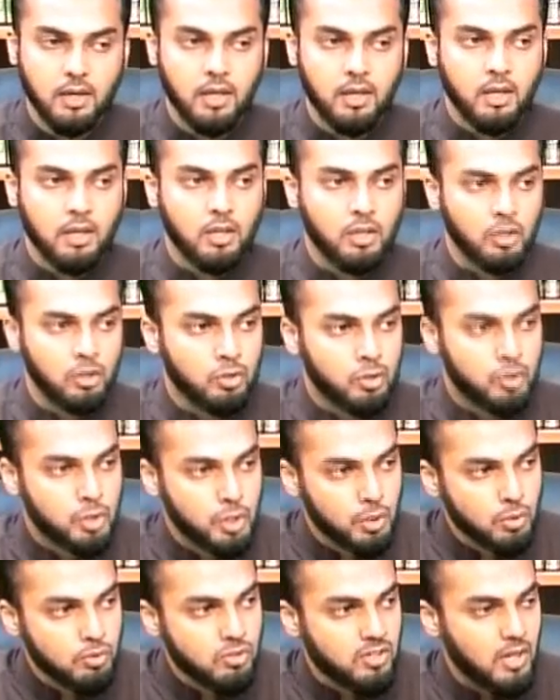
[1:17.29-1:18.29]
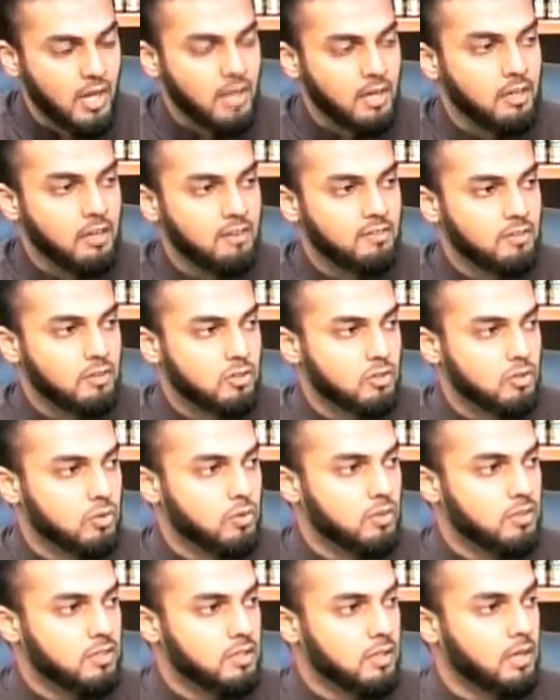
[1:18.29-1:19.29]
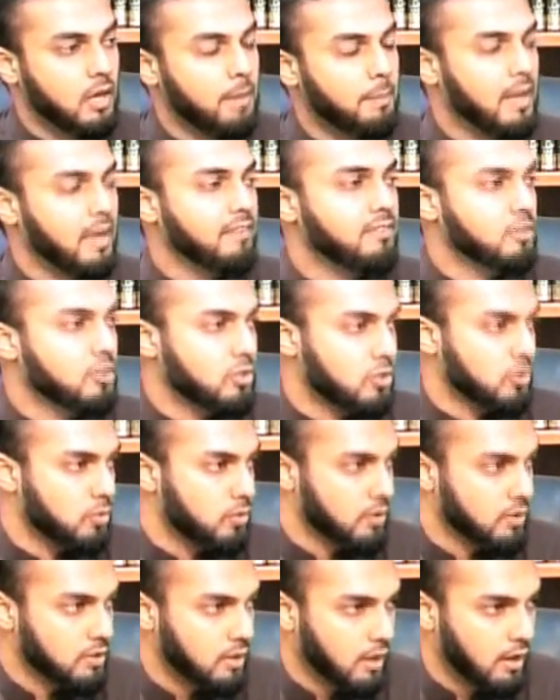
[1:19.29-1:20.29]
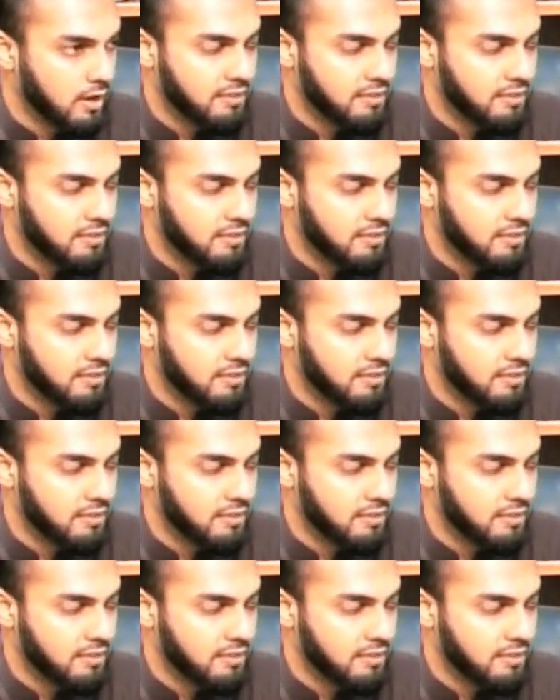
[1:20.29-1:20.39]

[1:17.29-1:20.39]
you choose any of the surahs that come after Surat Qaf.